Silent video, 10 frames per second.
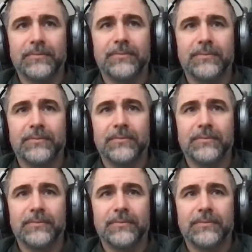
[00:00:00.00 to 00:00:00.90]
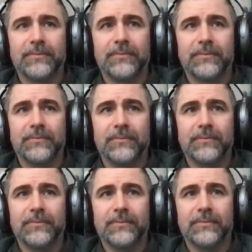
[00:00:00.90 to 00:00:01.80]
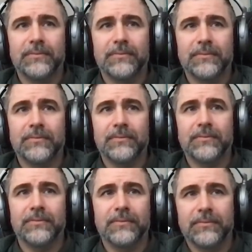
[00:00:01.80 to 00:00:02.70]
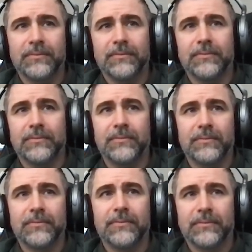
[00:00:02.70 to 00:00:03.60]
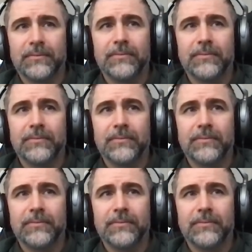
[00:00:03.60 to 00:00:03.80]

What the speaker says: [no speech]